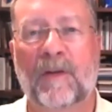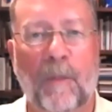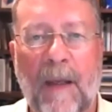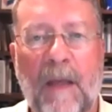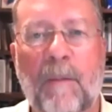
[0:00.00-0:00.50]

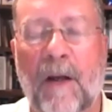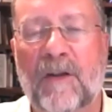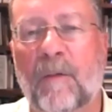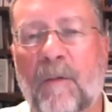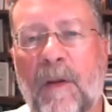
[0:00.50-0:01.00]
making money
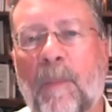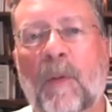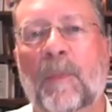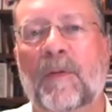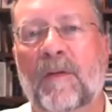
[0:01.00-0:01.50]
should never be the
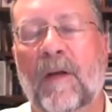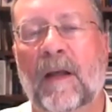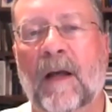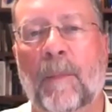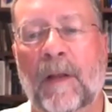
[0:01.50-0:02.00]
purpose of any
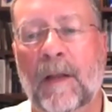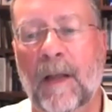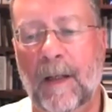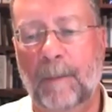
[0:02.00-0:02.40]
company,